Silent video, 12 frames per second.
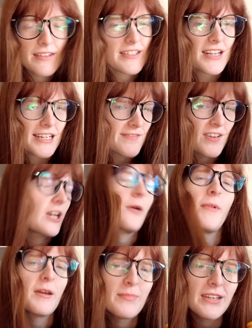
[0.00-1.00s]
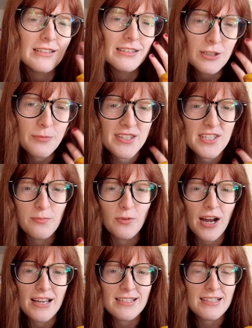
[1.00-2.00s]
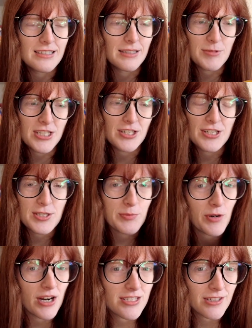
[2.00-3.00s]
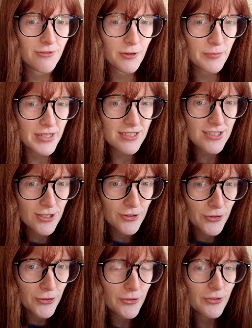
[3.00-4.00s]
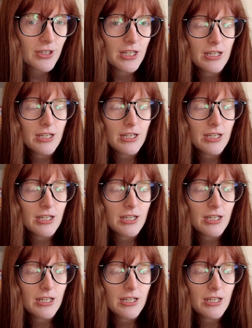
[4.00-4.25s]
This next figure might be a little bit surprising. Let me tell you, it's surprising for me too.